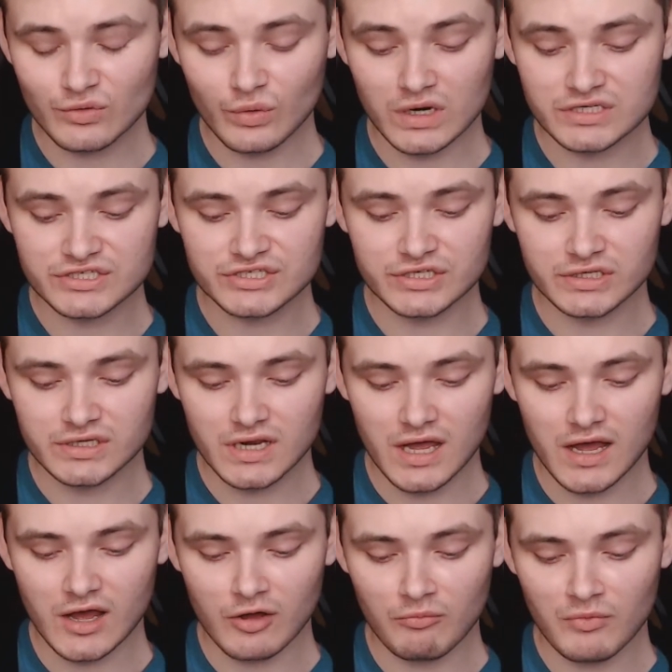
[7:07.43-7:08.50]
question
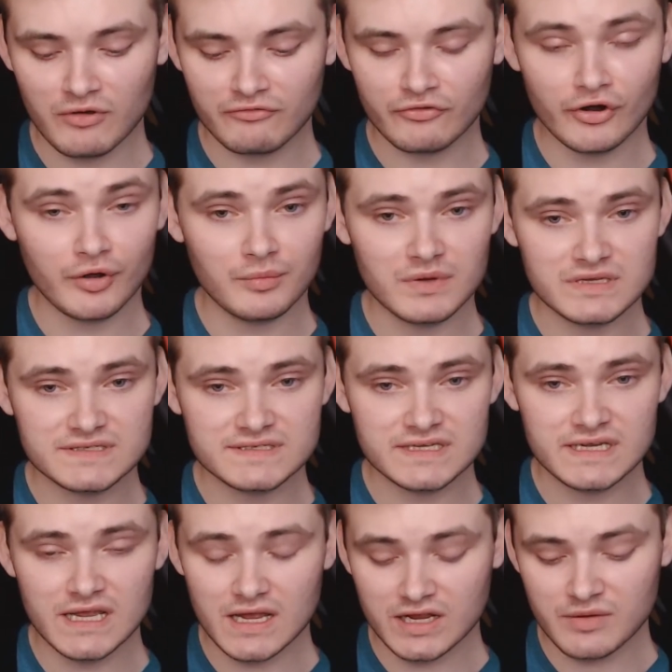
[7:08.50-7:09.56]
from
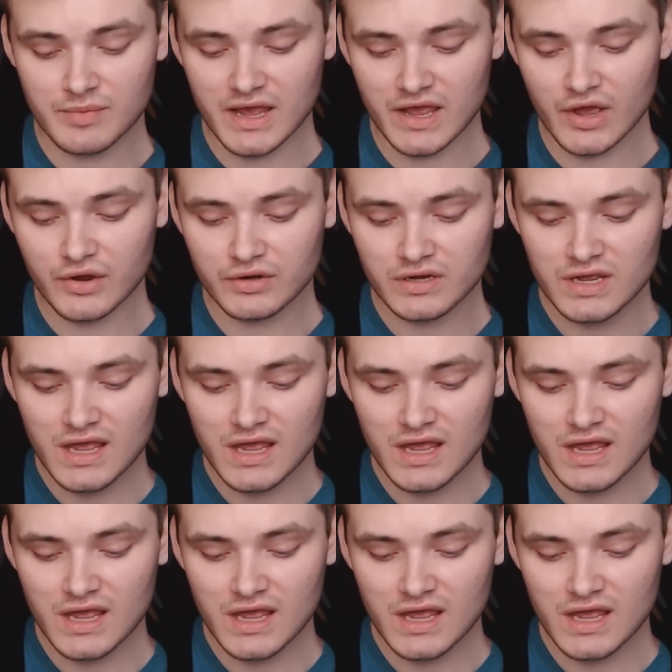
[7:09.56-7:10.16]
C Cabello,